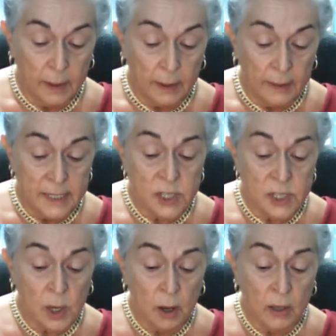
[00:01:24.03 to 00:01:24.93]
"Let us
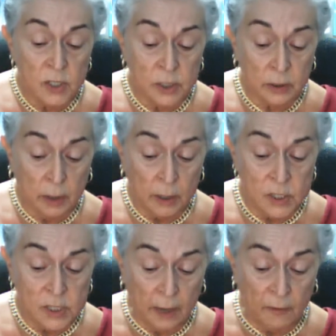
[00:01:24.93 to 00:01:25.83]
cast
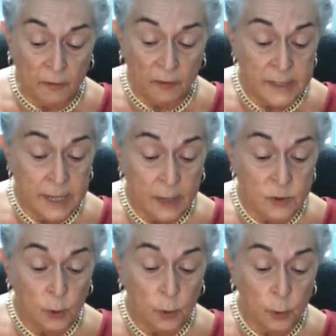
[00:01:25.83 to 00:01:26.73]
lots and find out
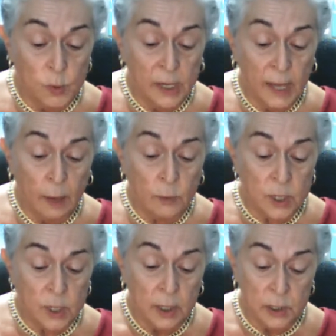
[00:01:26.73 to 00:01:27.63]
on whose account
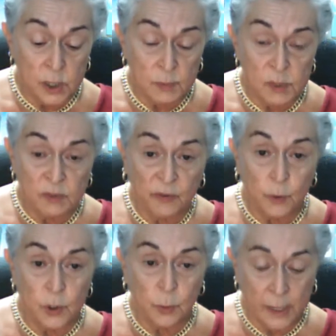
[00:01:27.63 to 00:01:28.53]
this
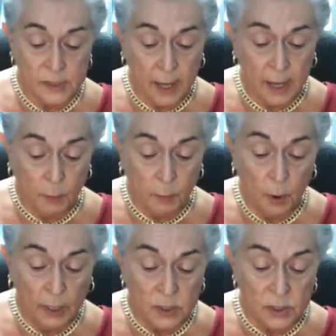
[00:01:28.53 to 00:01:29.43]
misfortune has come
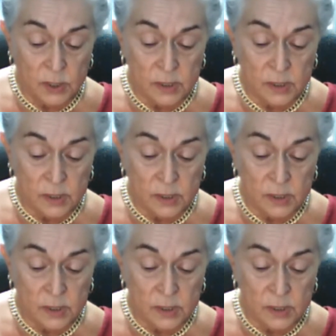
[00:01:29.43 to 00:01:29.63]
upon us."